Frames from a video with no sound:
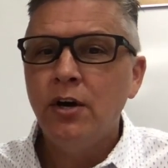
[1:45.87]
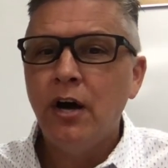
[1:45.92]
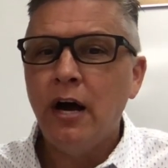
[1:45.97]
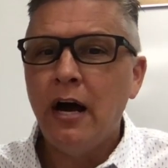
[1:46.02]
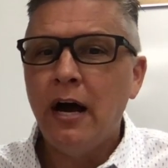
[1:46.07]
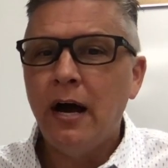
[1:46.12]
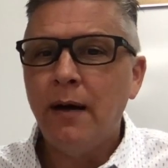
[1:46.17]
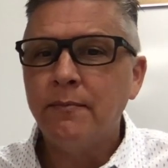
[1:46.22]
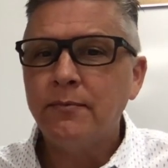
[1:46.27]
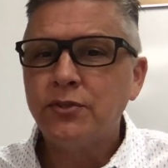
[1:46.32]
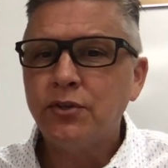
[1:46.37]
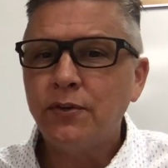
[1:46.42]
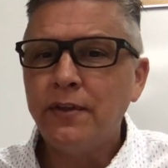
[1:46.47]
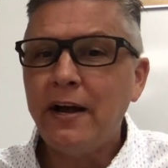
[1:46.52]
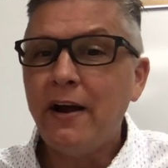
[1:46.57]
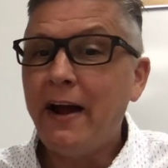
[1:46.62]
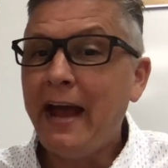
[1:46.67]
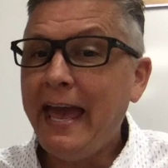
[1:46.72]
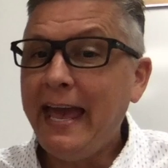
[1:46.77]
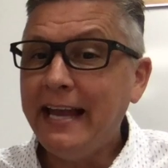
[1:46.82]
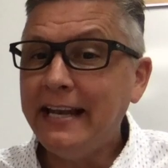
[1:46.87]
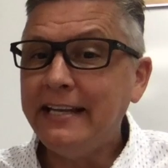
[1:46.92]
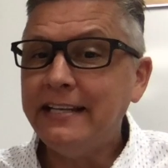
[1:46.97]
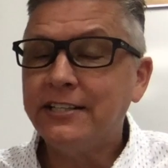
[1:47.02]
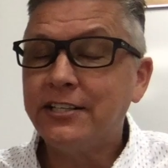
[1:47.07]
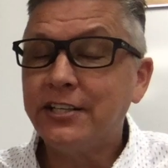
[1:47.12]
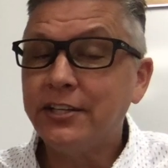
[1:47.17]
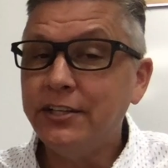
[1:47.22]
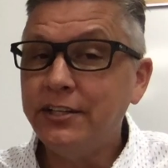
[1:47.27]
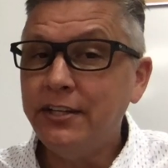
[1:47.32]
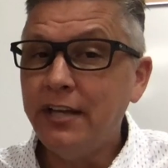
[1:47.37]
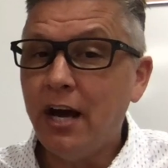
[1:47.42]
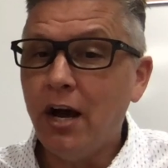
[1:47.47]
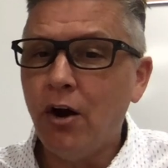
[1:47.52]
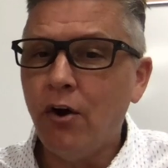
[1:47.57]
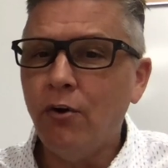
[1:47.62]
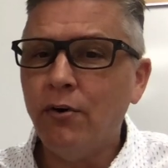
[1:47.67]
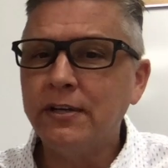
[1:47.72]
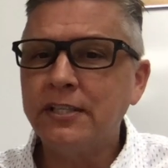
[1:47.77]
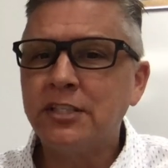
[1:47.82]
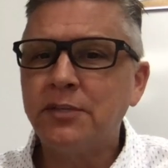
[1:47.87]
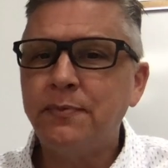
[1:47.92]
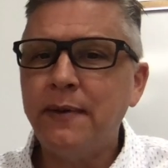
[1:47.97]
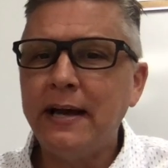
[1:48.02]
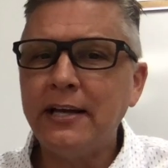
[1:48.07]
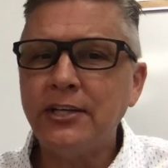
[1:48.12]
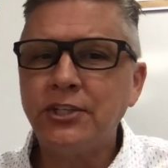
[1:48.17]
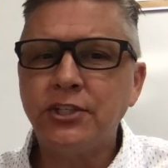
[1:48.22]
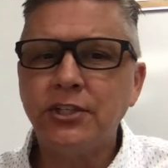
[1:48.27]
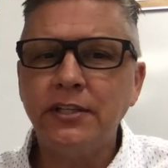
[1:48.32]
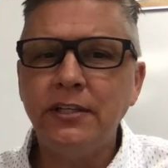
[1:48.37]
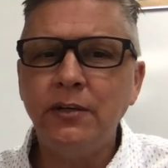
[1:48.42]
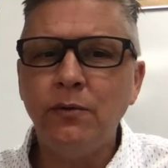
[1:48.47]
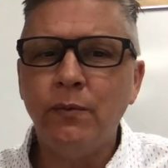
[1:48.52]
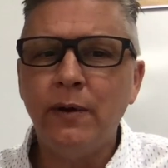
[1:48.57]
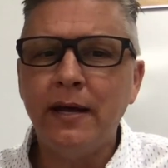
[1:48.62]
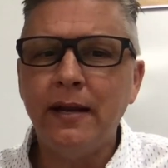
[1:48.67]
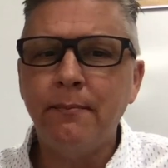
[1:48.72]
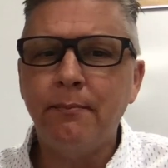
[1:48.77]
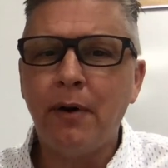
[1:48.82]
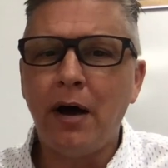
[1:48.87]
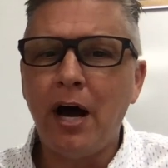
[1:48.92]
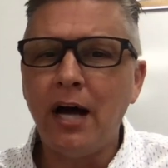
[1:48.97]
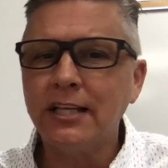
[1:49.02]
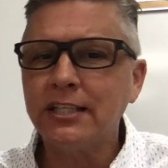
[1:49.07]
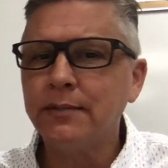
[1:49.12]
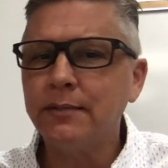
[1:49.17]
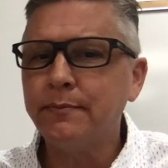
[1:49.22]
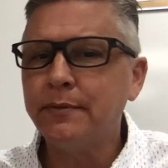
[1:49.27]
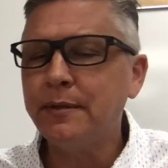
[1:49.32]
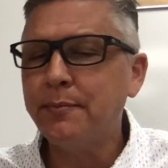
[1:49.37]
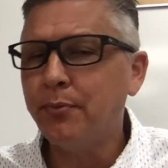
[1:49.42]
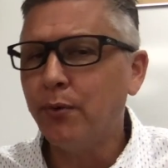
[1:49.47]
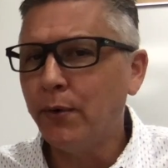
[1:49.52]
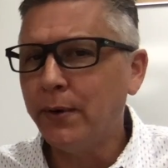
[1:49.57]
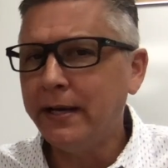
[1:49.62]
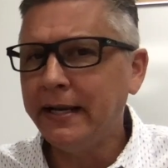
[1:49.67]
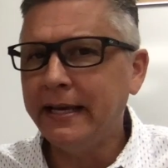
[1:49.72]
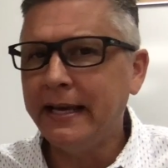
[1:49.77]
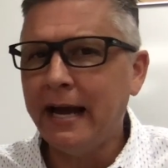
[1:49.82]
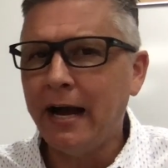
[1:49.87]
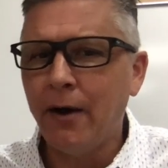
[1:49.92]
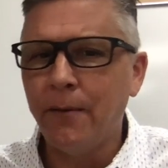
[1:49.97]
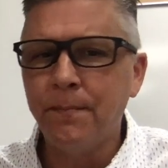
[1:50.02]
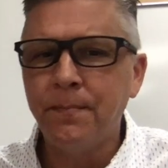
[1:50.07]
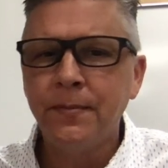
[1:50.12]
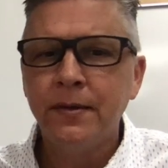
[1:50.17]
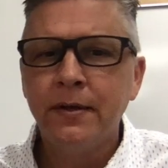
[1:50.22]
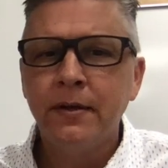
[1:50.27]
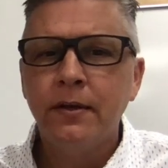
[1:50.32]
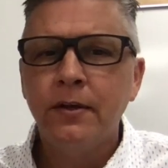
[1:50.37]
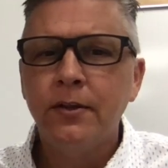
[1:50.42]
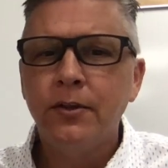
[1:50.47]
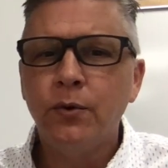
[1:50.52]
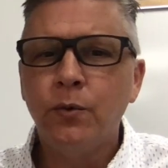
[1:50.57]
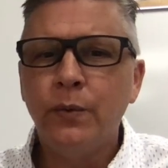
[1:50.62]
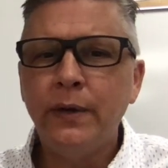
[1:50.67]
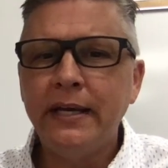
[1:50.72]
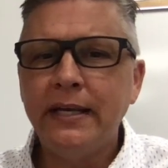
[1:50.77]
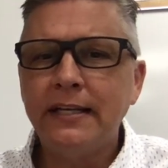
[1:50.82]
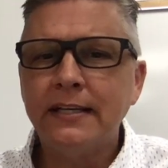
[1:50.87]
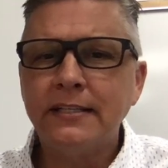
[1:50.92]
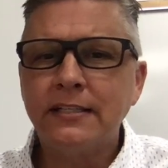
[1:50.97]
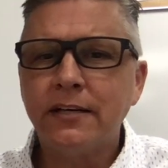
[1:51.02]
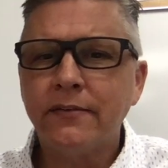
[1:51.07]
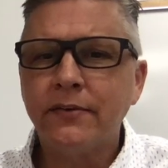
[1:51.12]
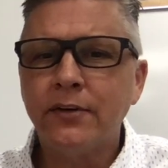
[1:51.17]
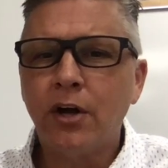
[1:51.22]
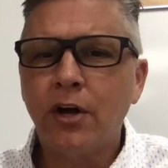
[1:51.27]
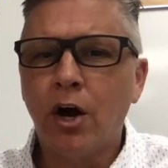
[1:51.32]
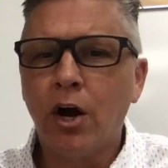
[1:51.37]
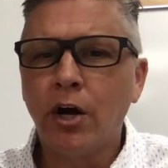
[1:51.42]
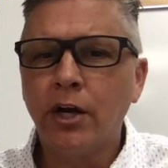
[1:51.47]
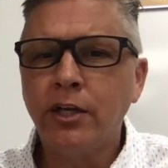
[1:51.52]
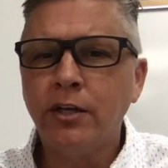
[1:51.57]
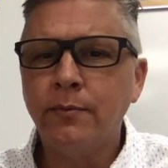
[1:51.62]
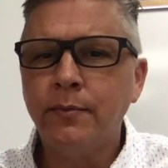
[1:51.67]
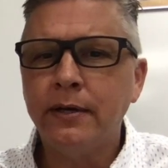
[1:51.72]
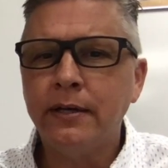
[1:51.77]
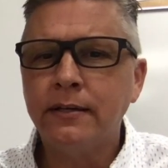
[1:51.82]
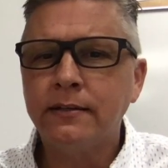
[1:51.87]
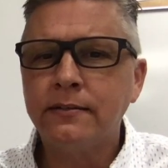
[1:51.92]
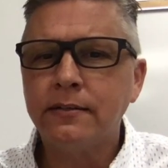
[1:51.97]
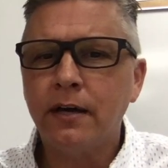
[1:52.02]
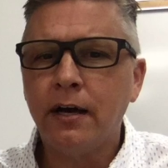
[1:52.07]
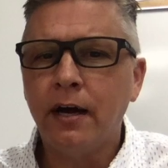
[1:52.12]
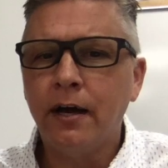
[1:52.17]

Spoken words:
So they're handy to know, especially when possibly pointing out the weakness of an argument